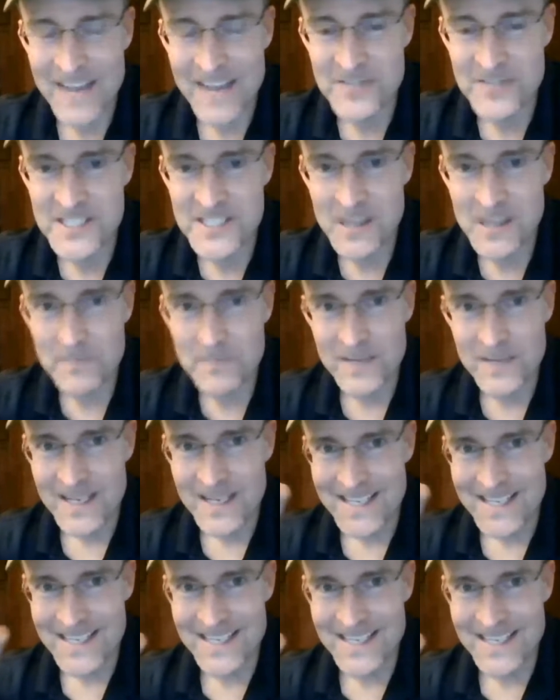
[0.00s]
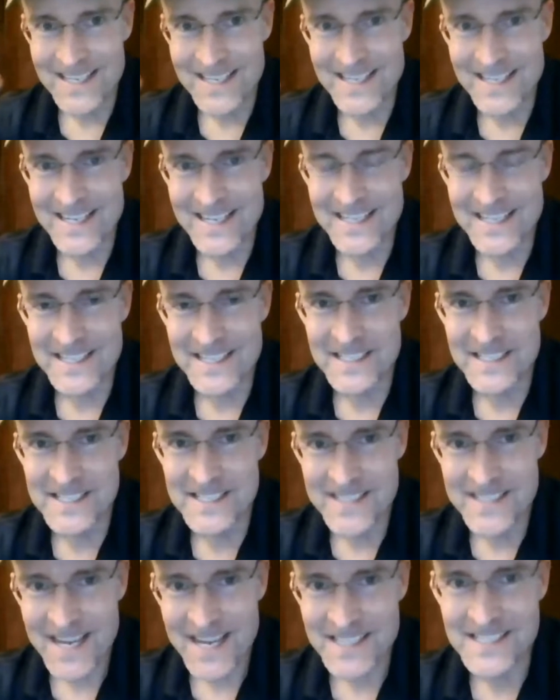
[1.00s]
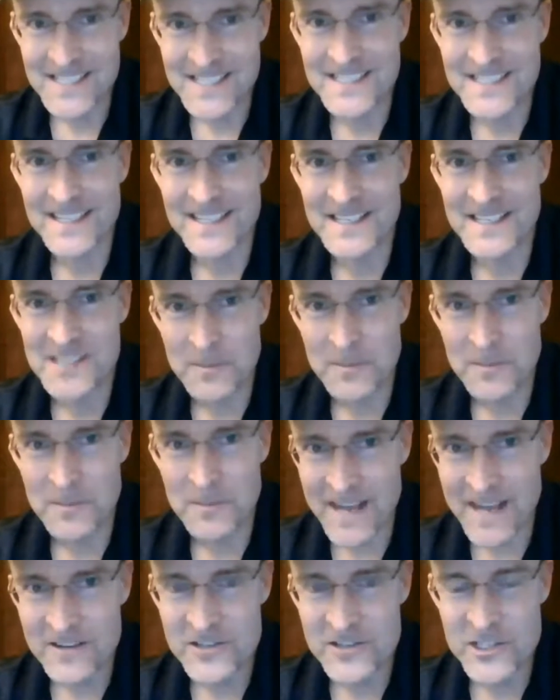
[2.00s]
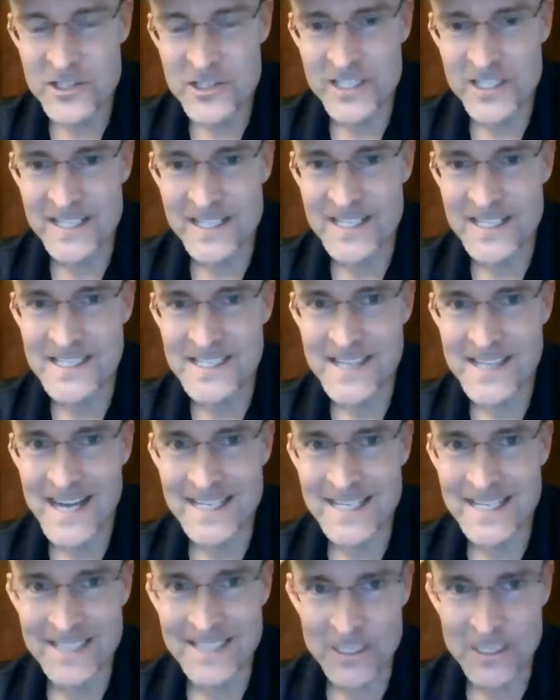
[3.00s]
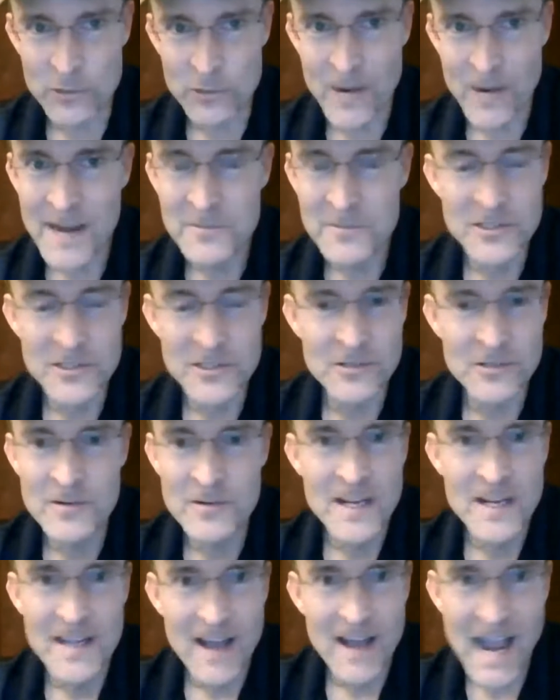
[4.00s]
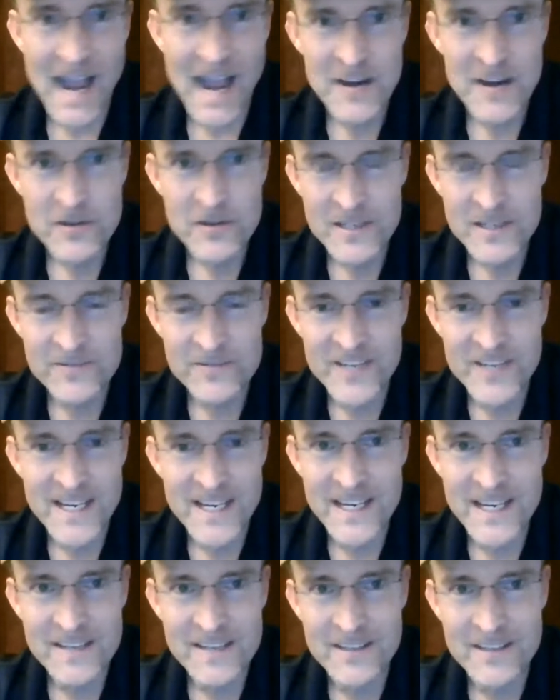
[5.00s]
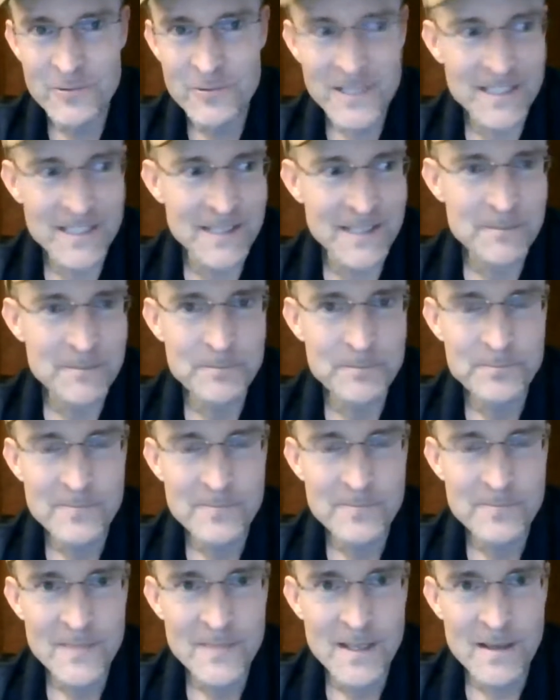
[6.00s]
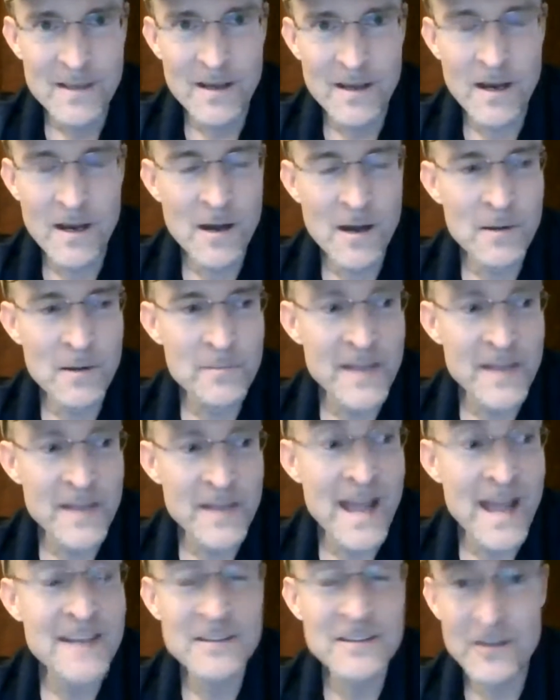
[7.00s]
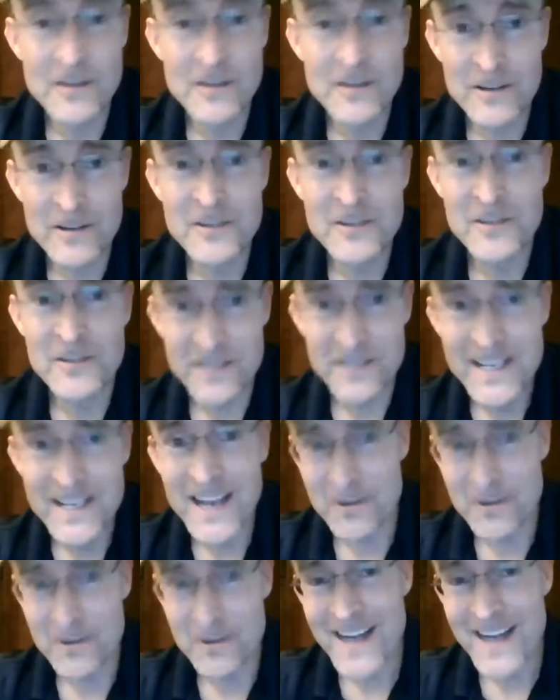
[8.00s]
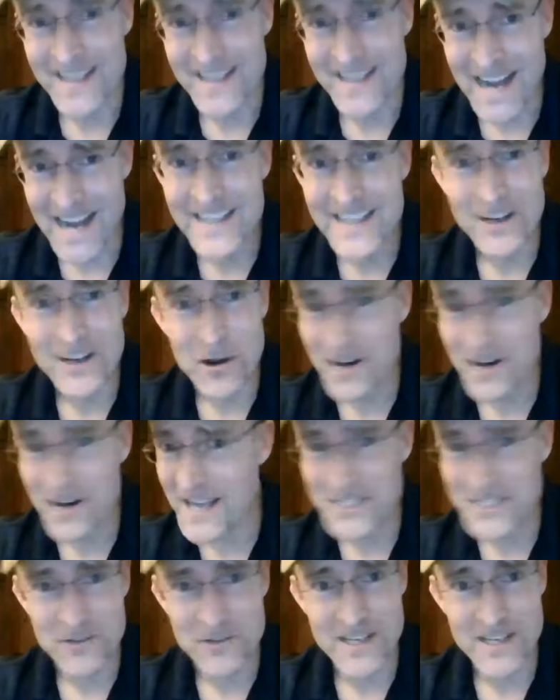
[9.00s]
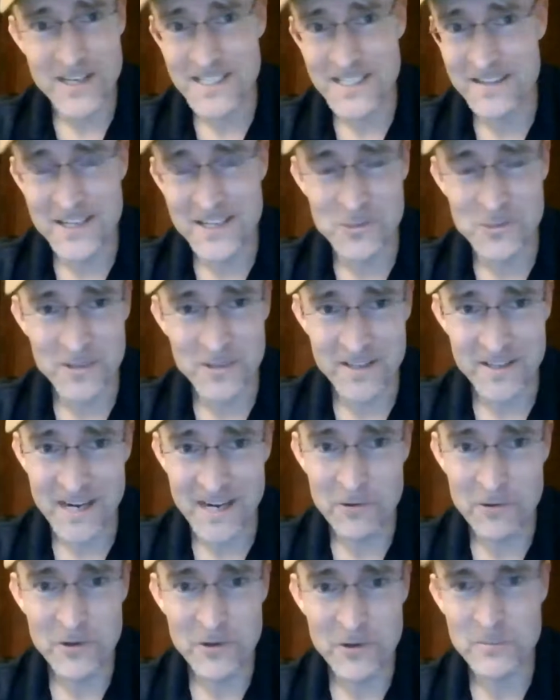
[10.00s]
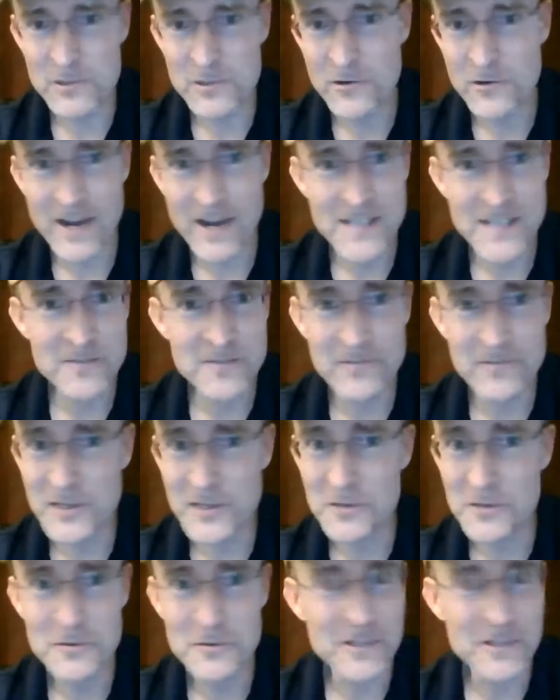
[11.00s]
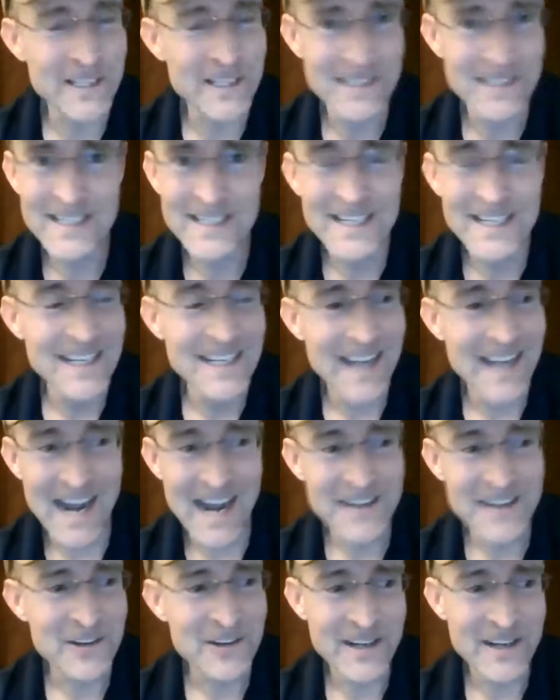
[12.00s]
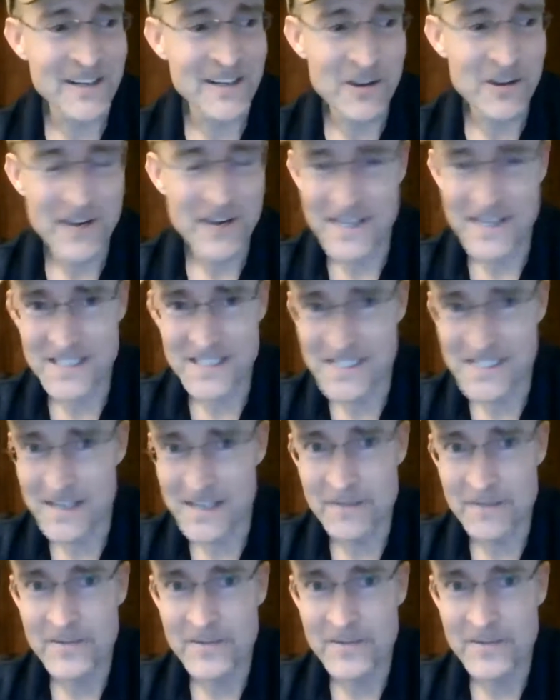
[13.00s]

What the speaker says: some zest and some energy inside it that grabbed you, I couldn't have done anything with it. And yeah, granted, I did all kinds of crazy things with it. I wrote a bluegrass fugue and I don't know, I did all kinds of stuff.